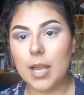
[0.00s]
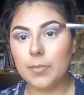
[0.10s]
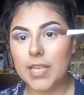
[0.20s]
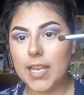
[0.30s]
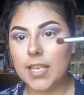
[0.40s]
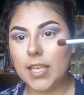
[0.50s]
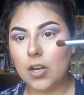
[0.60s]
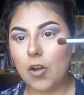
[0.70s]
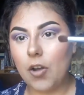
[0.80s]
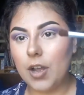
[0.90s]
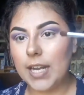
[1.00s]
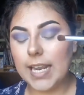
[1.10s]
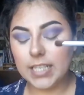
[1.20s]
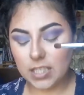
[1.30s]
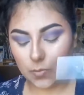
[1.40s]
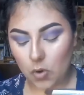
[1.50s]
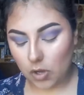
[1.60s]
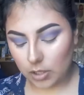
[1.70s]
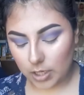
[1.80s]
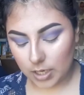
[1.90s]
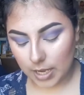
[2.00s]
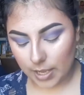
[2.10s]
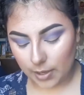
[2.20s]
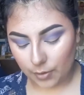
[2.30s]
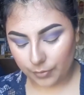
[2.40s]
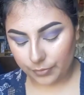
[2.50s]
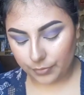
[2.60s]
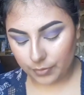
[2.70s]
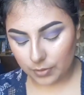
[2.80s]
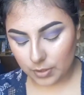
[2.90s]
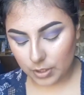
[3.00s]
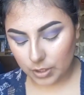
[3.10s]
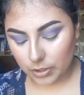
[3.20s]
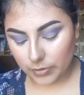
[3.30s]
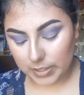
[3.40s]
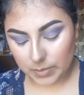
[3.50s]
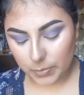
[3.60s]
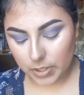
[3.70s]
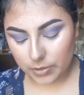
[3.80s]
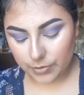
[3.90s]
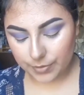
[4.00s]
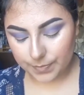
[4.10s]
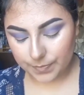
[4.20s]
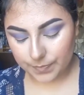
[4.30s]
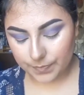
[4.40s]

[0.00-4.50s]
I'm taking it on a smaller e.l.f. crease brush.